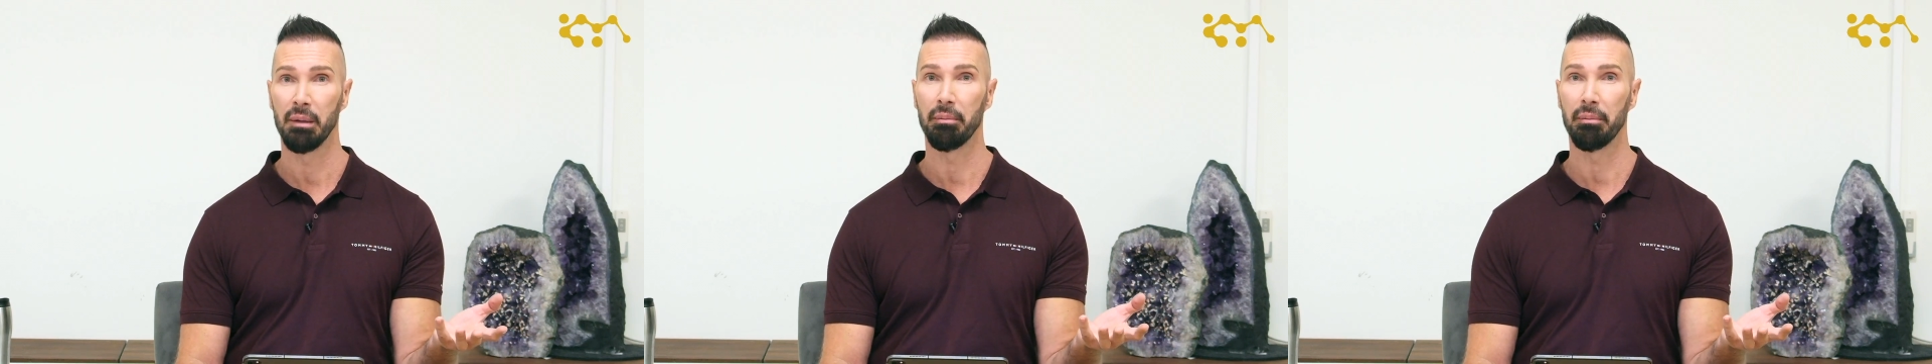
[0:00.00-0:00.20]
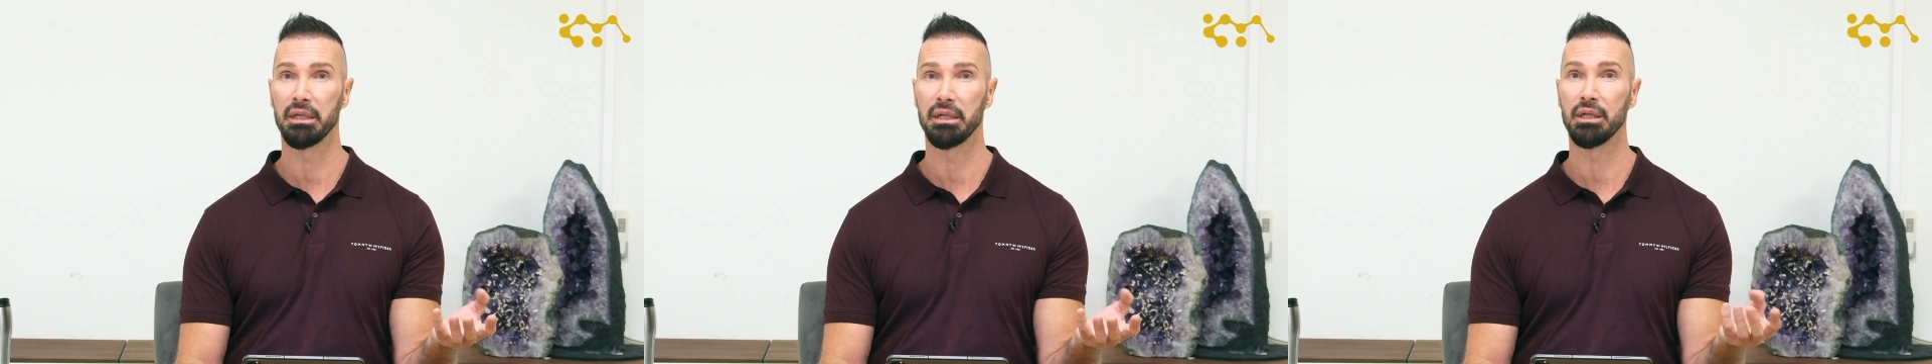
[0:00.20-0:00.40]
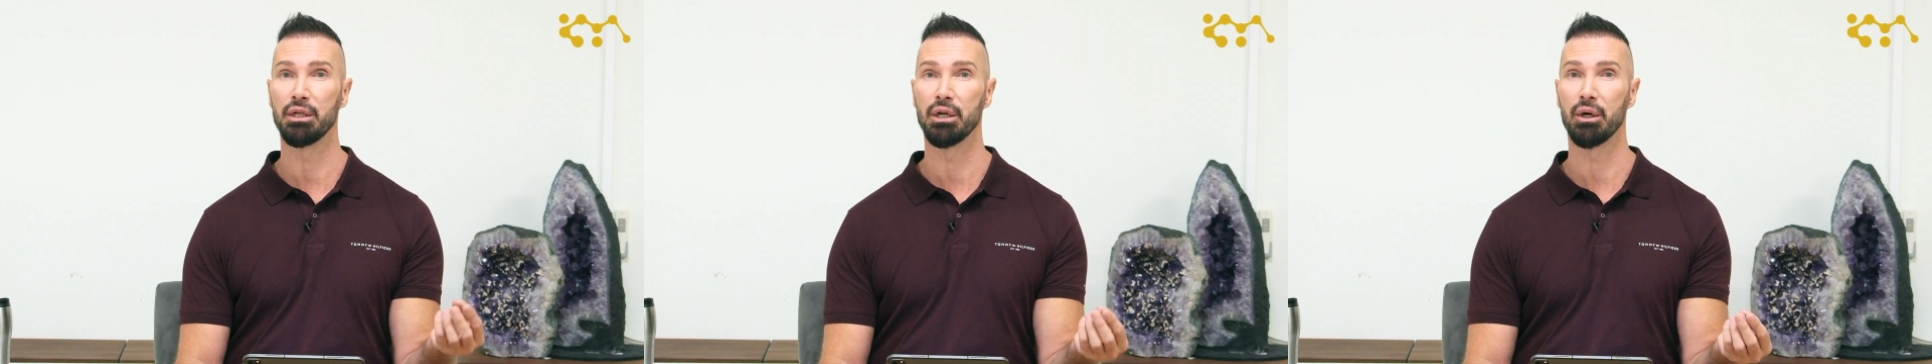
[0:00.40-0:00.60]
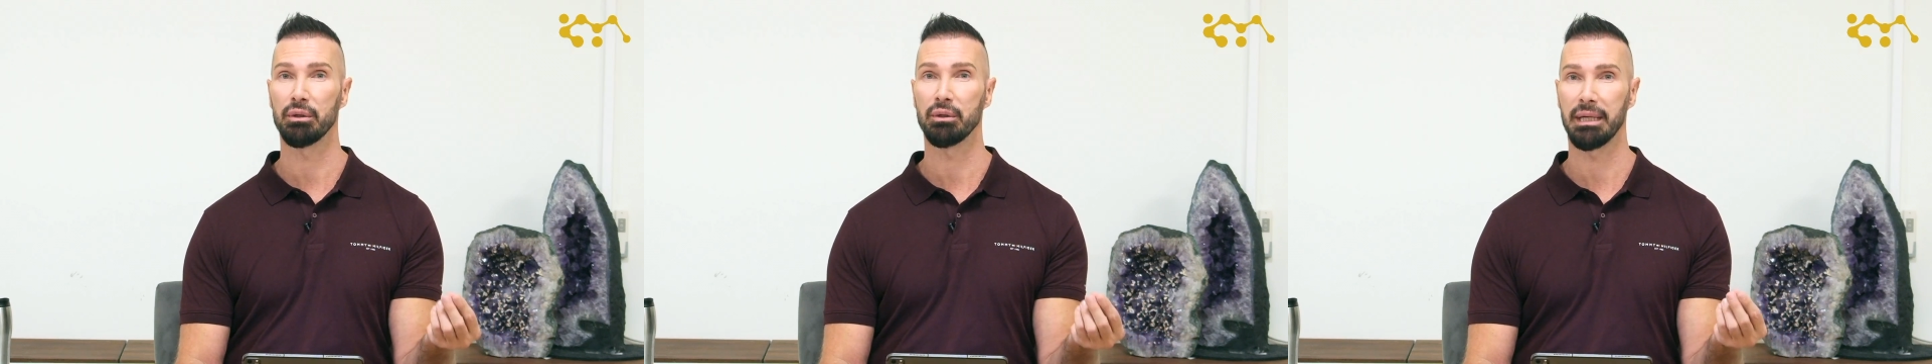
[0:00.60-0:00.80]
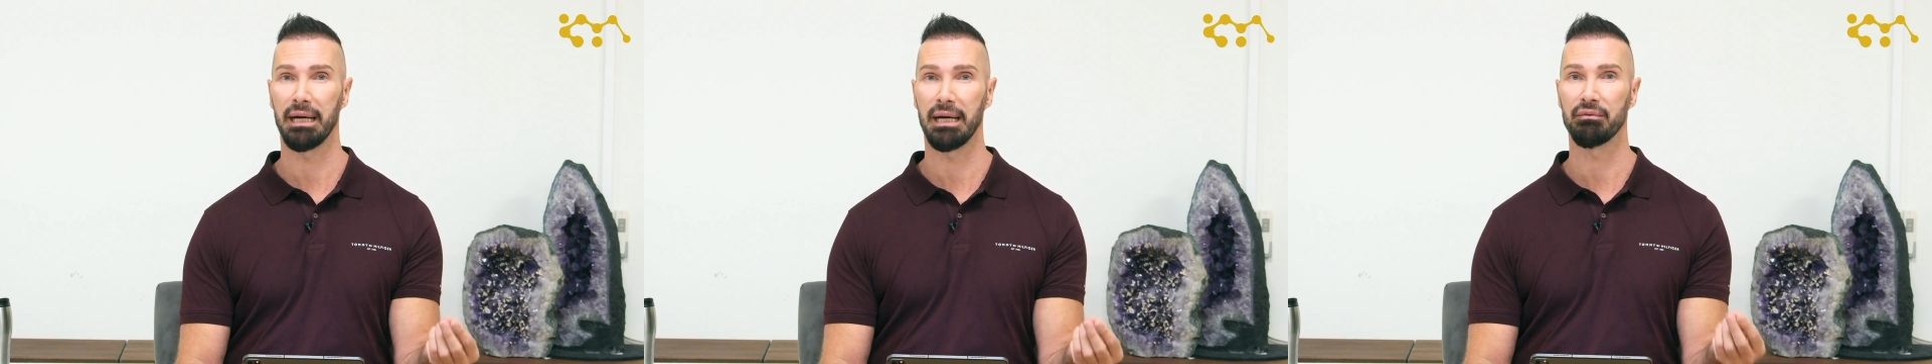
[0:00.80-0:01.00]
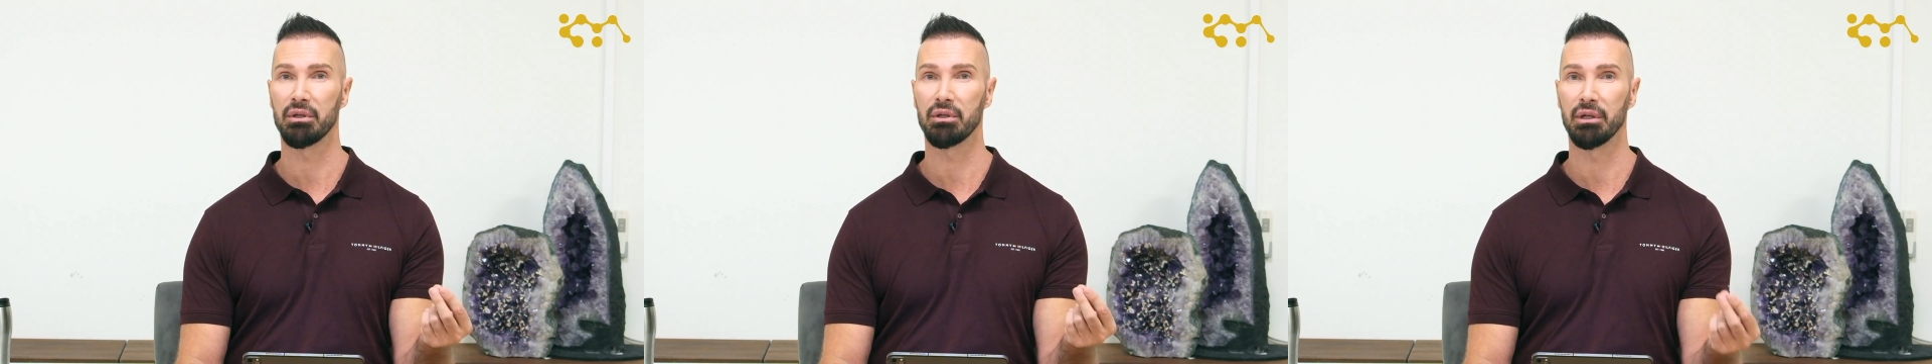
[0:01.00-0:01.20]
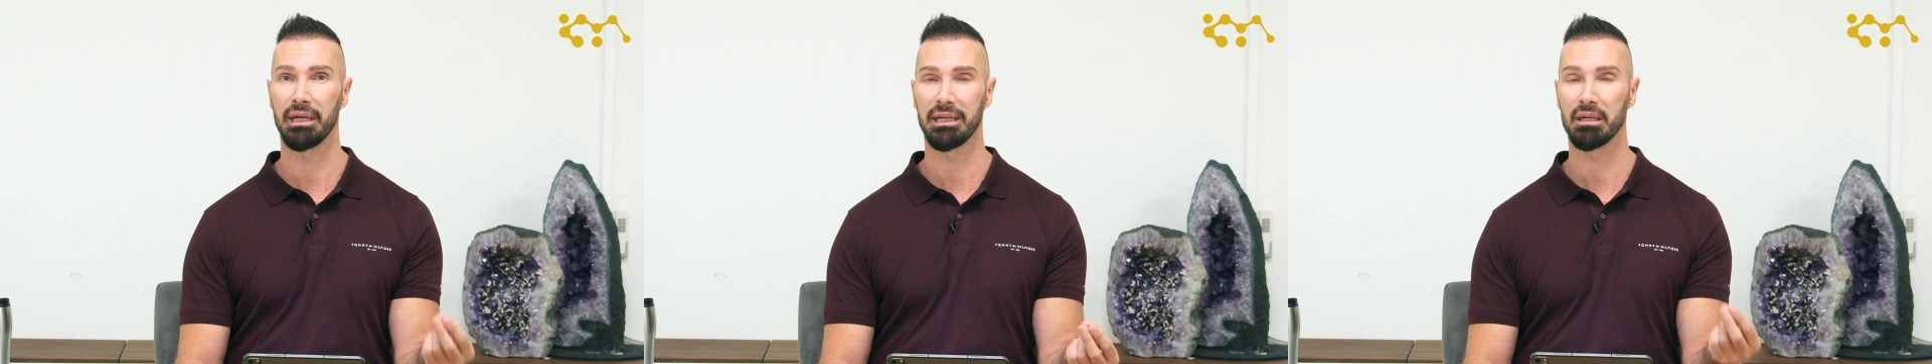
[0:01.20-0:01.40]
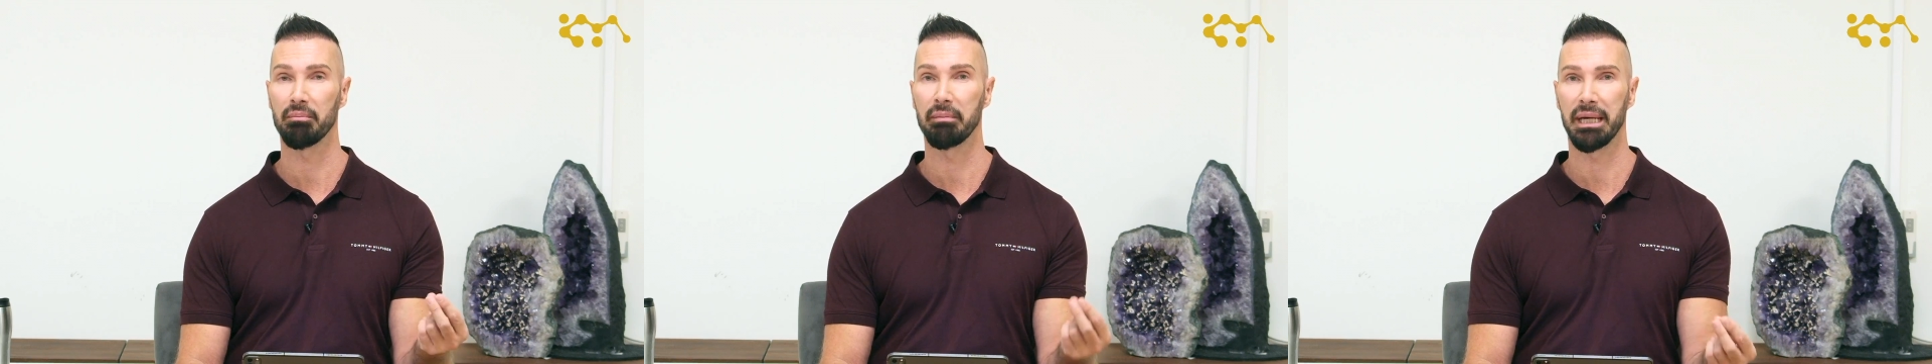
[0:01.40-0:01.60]
but you don't have to
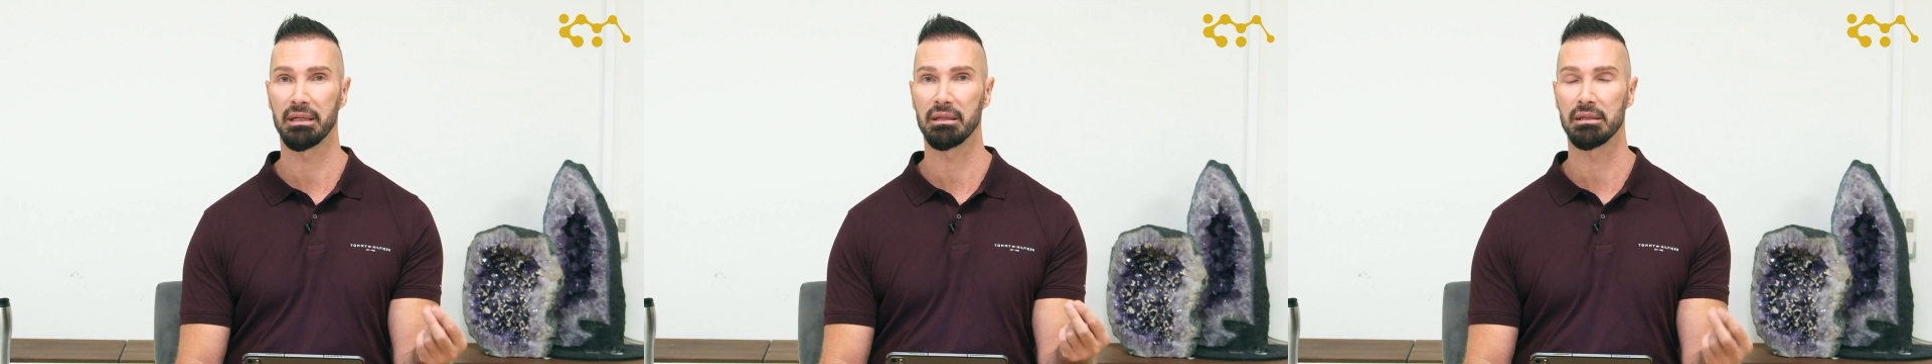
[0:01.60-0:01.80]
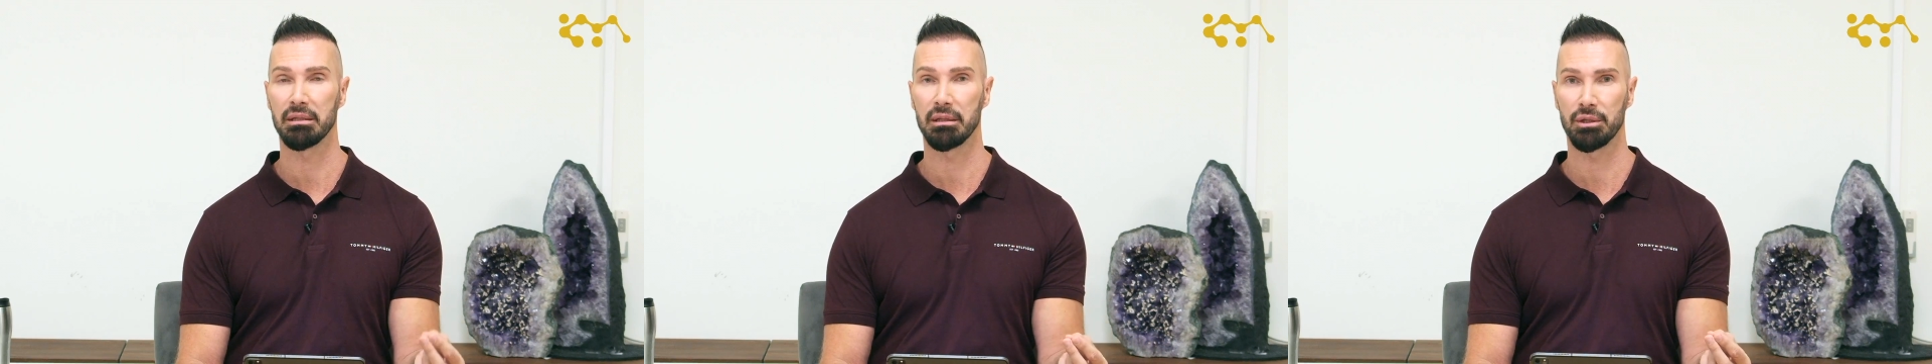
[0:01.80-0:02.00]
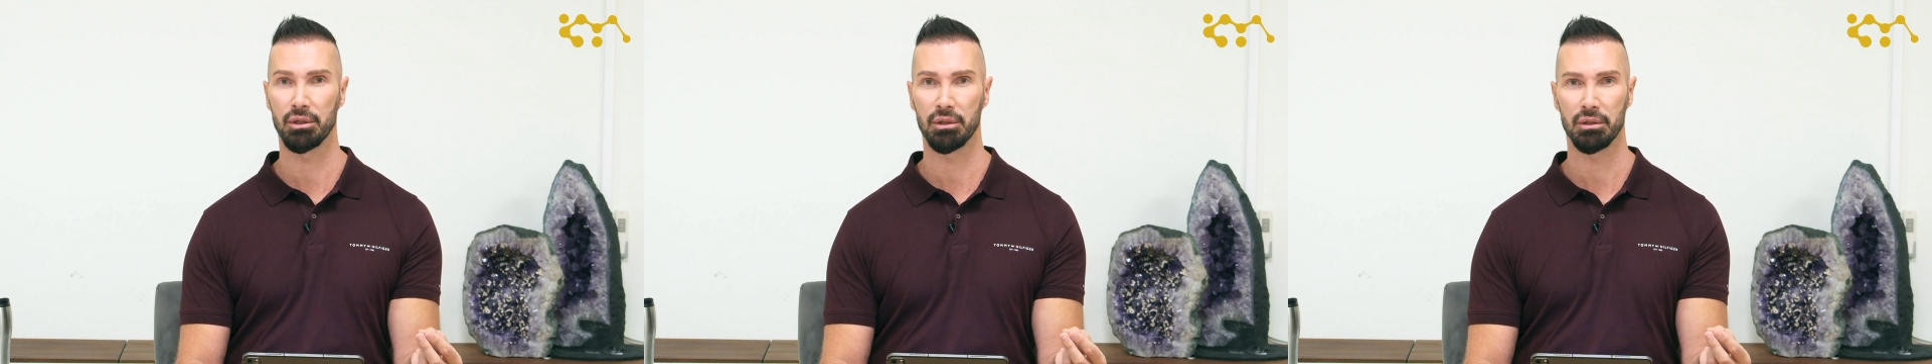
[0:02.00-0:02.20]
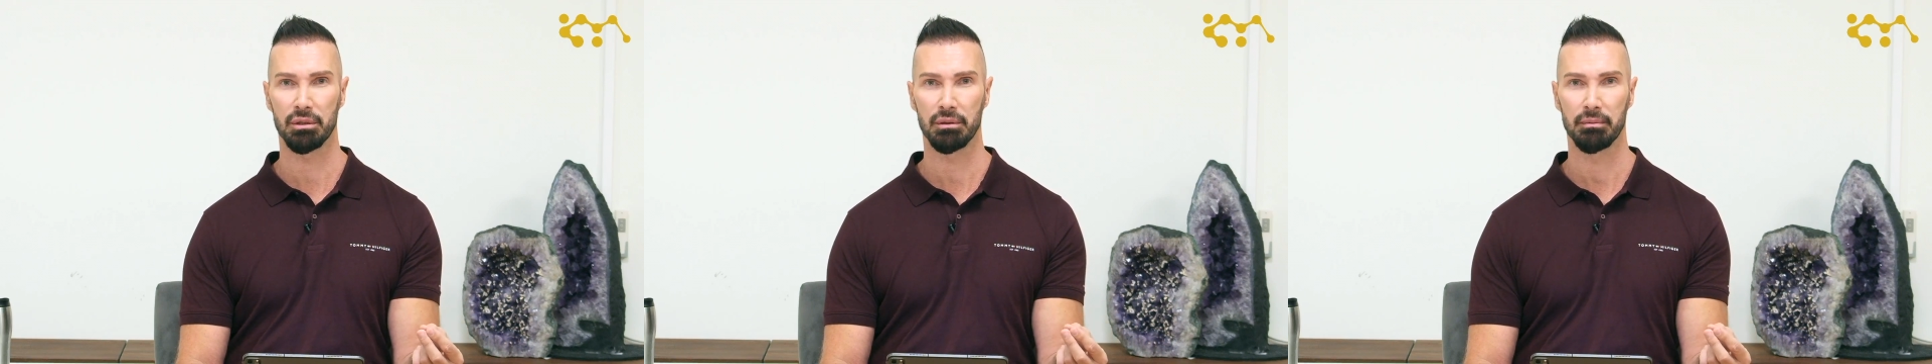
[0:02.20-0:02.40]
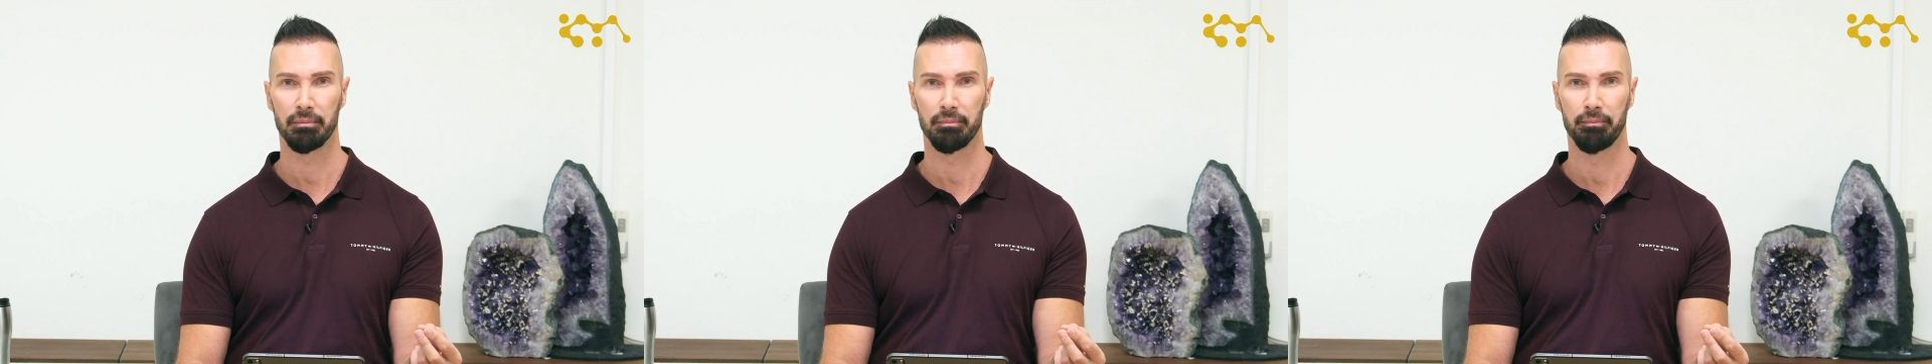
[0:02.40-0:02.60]
let it make decisions.